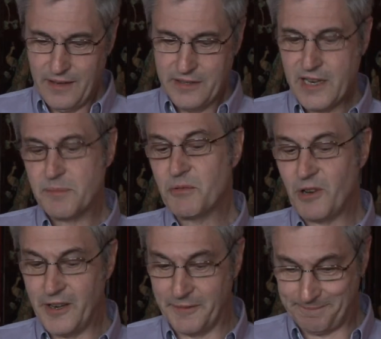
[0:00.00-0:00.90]
Chapter
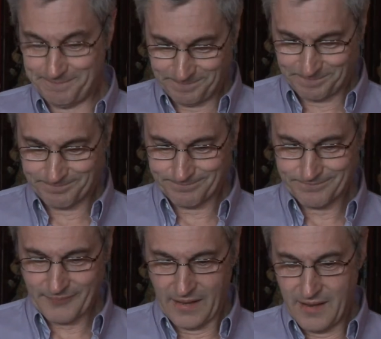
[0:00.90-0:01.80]
1.
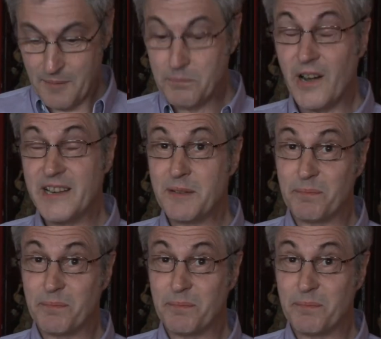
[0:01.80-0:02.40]
Brighter